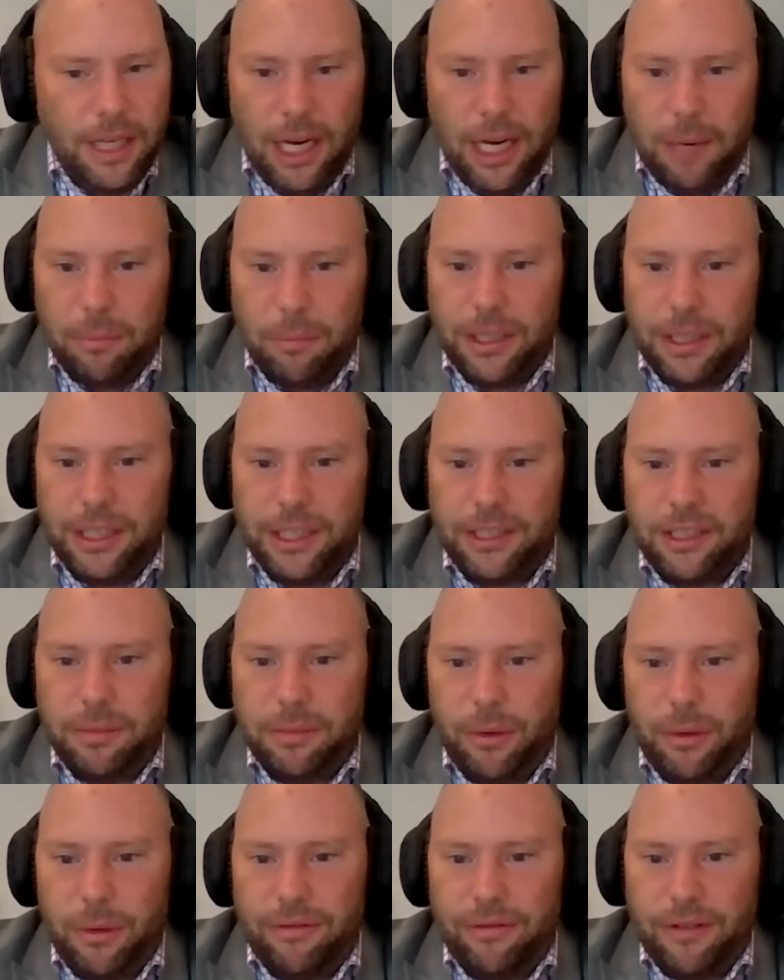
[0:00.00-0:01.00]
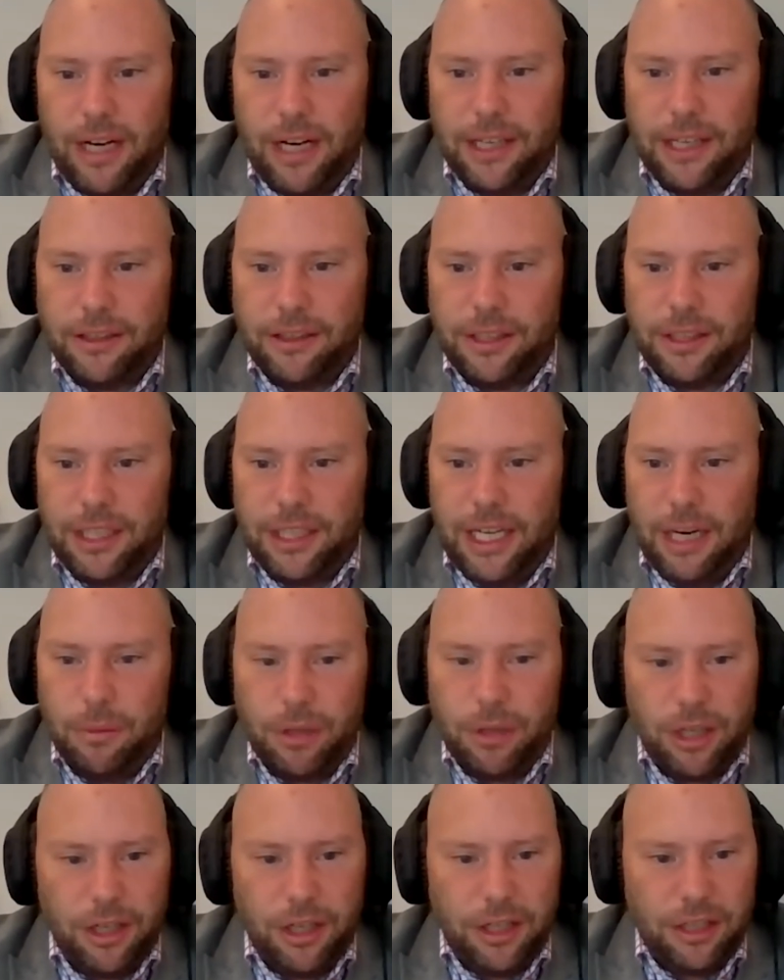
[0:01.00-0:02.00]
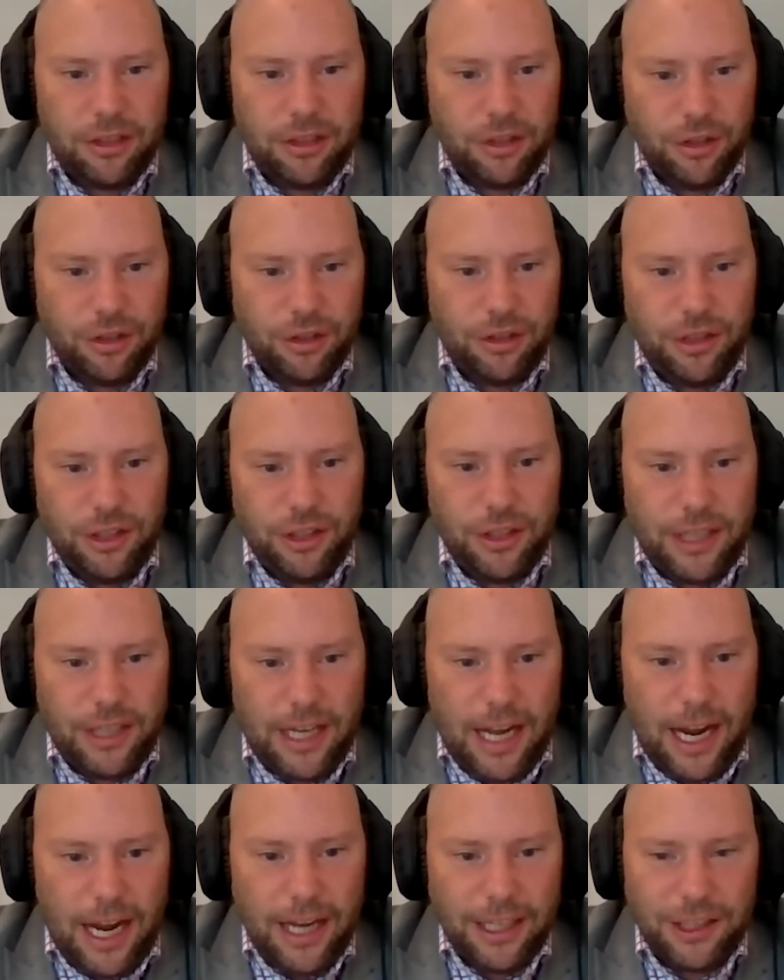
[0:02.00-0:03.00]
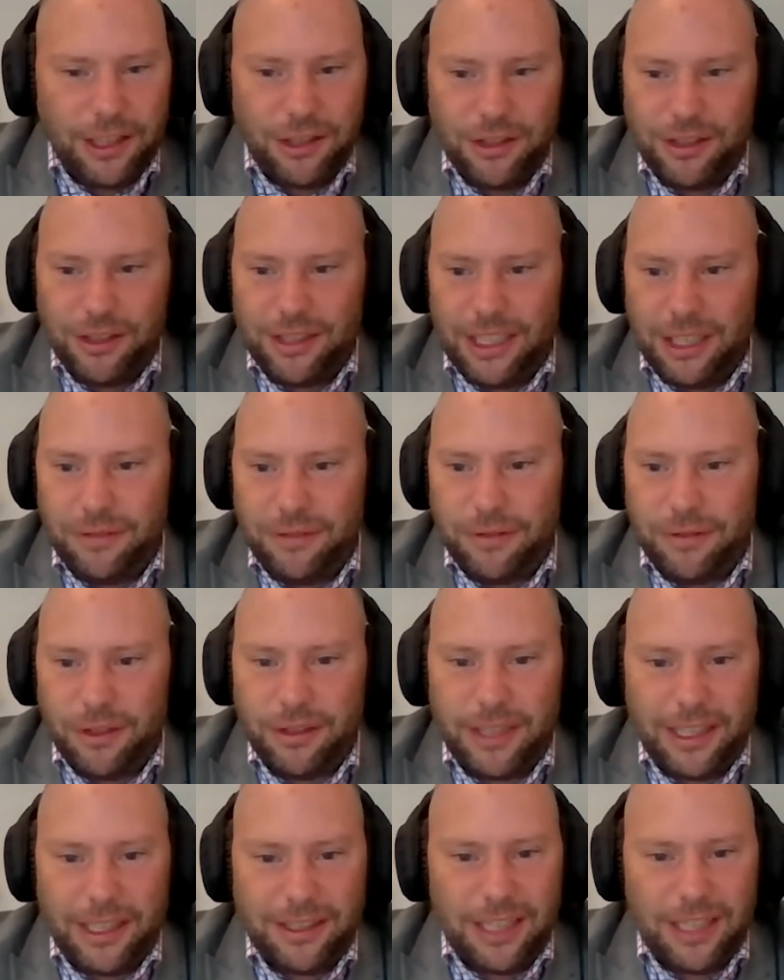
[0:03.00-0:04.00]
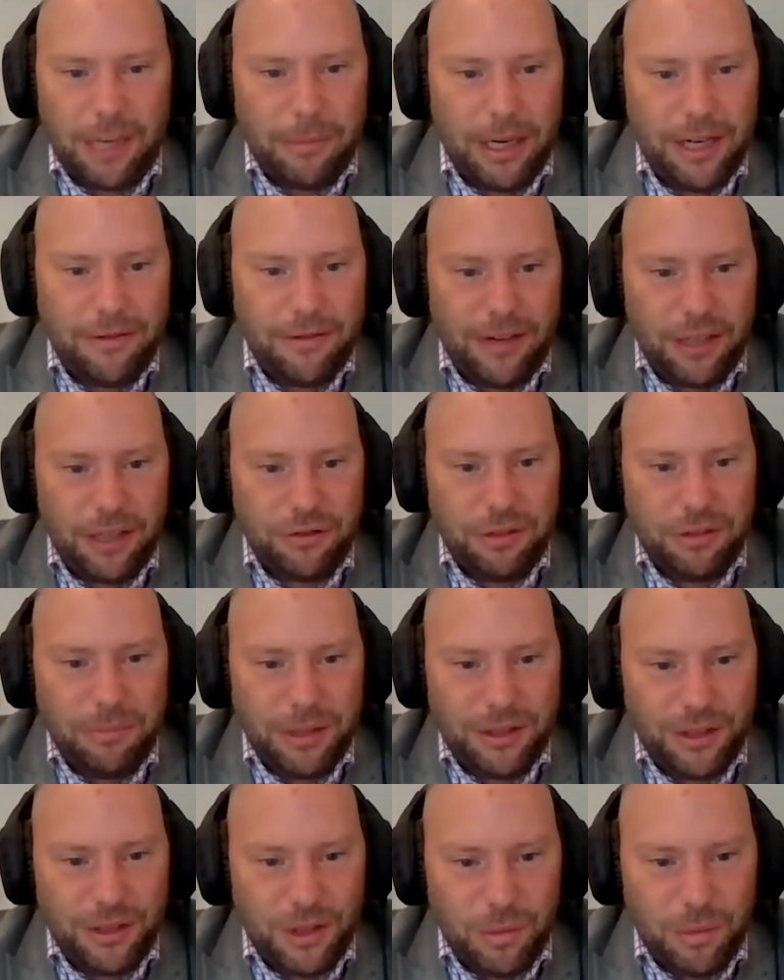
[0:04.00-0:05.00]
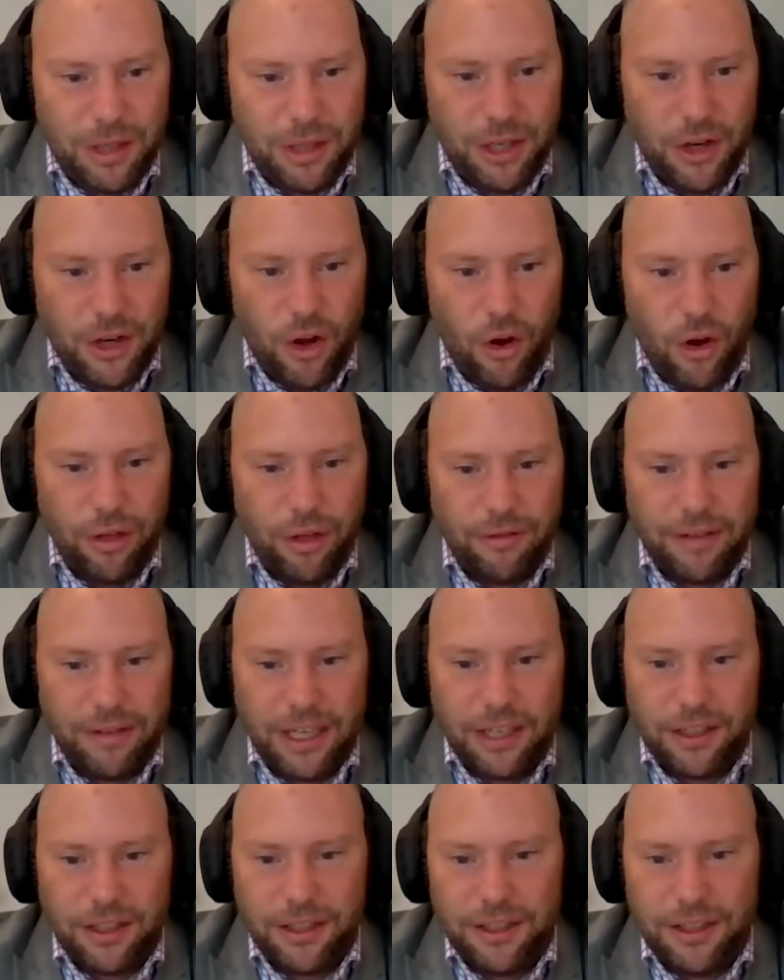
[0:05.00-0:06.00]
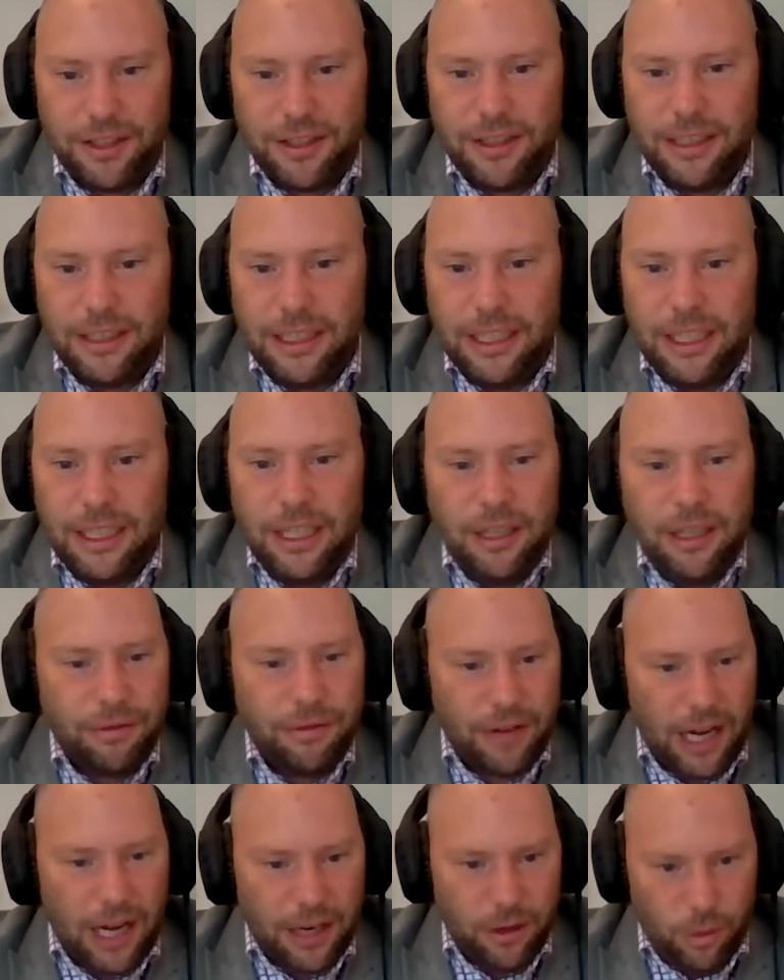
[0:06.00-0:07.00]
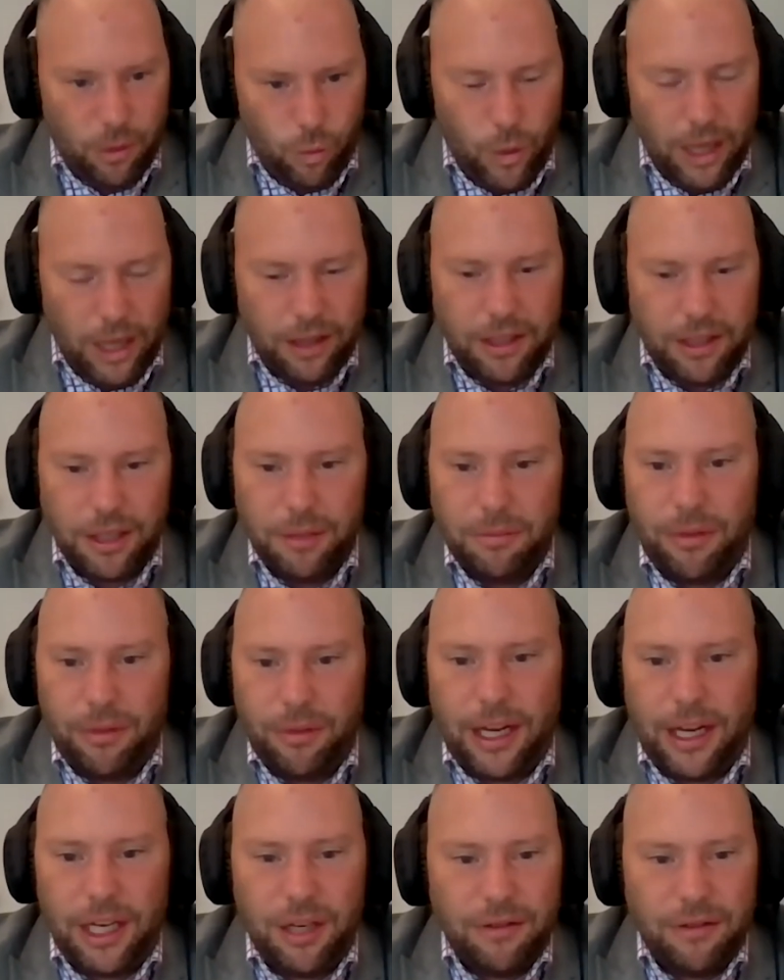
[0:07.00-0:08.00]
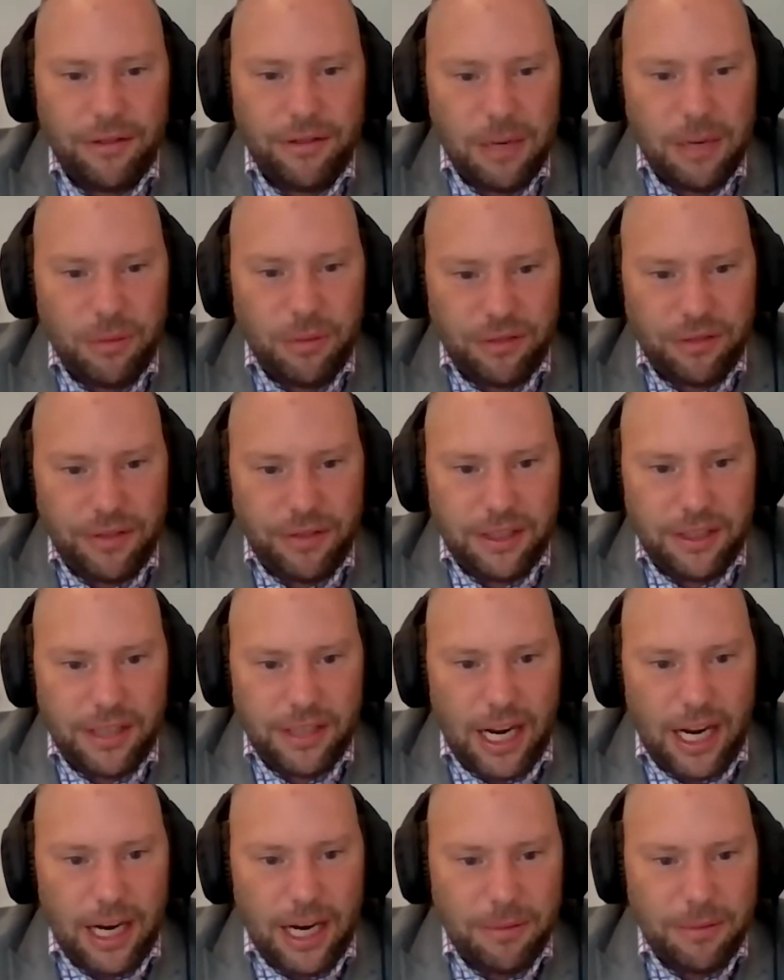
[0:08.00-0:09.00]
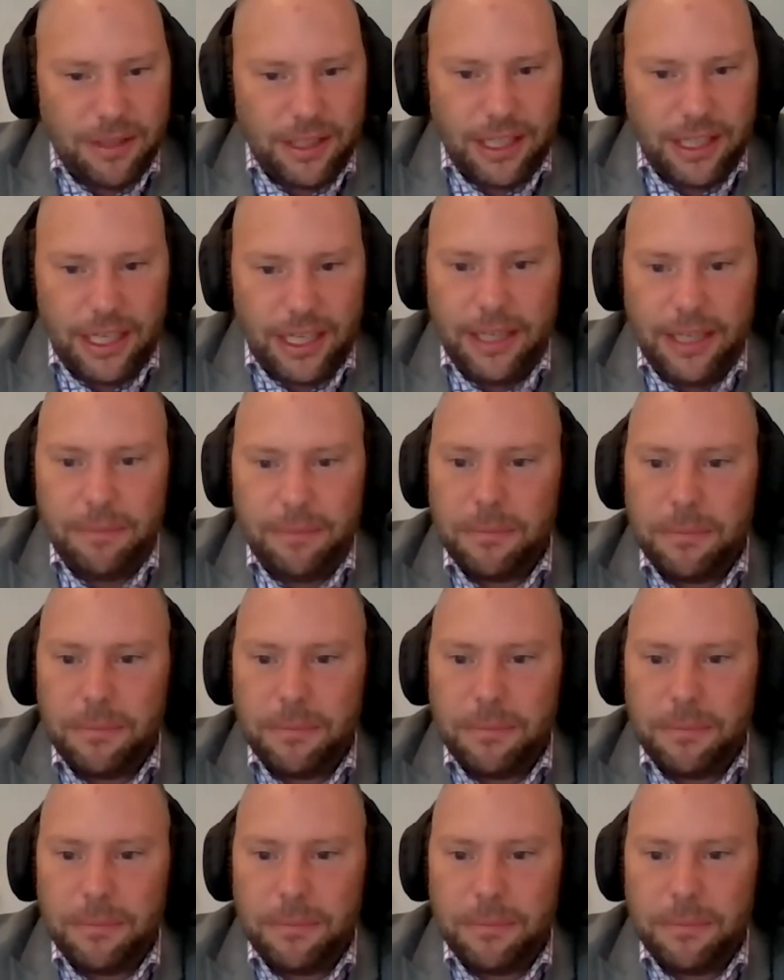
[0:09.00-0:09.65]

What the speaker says: I'm pleased to be with Fran today, and we're going to discuss your highly successful textile manufacturing business up in the north of England. Fran, welcome. Thank you very much for your time today.